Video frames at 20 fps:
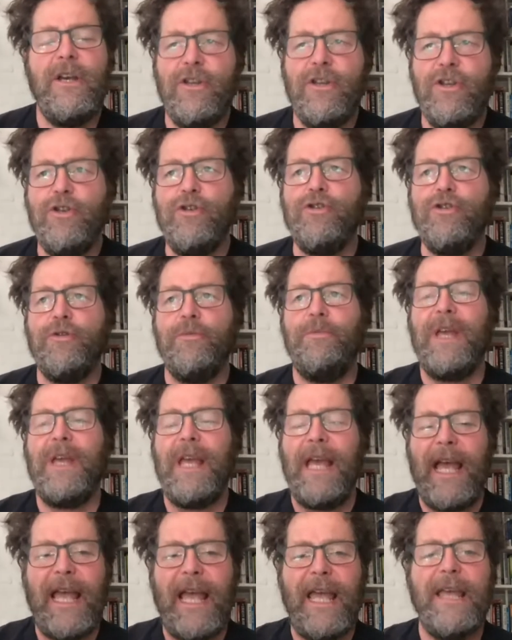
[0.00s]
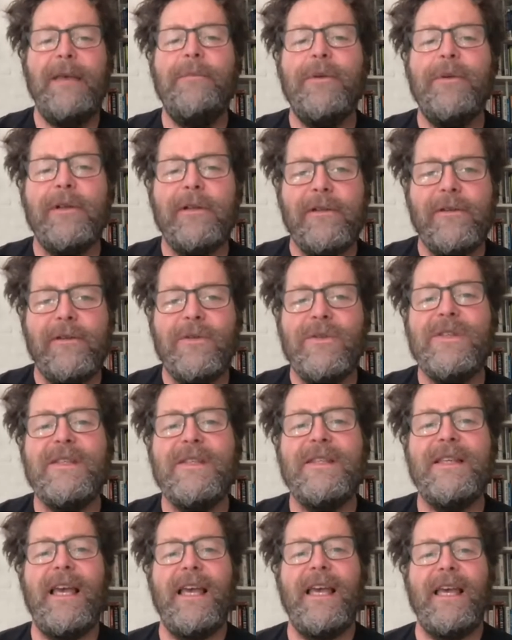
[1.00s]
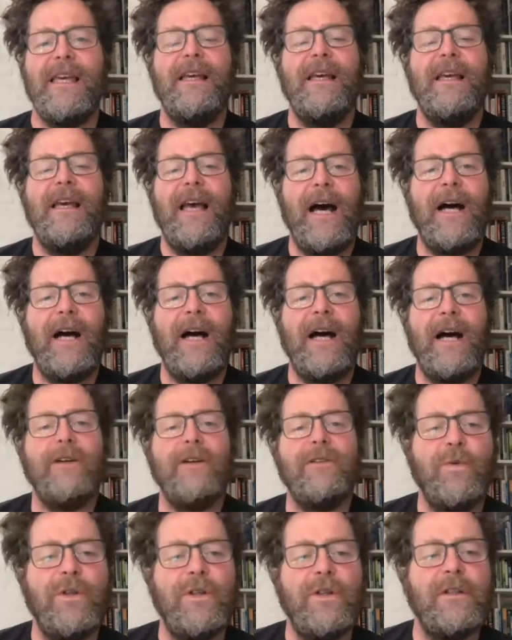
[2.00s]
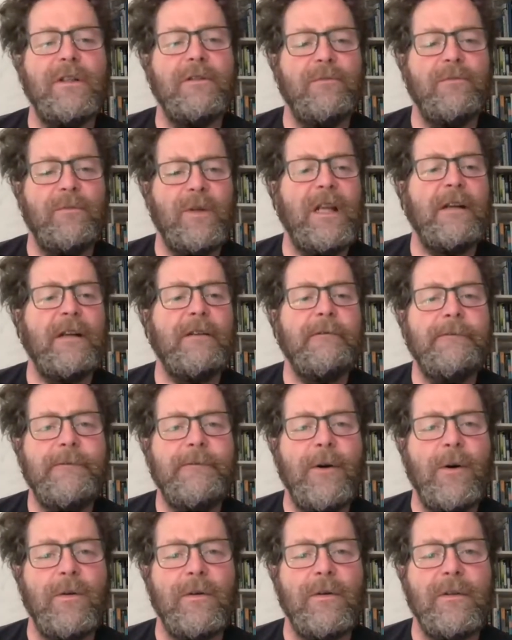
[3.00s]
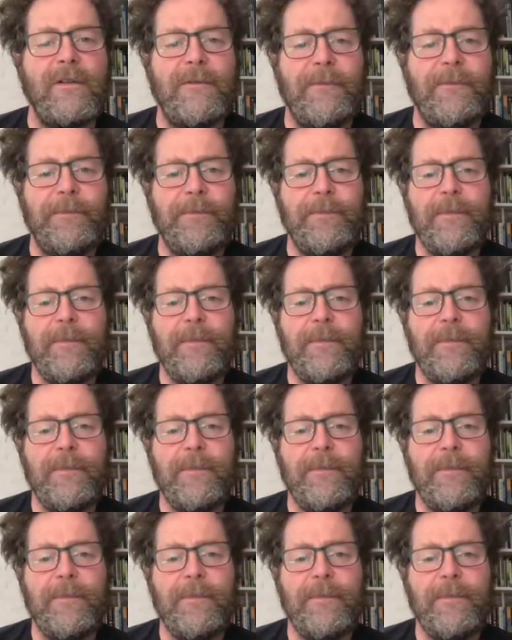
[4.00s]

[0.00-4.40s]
You should be able to say how the world will unfold.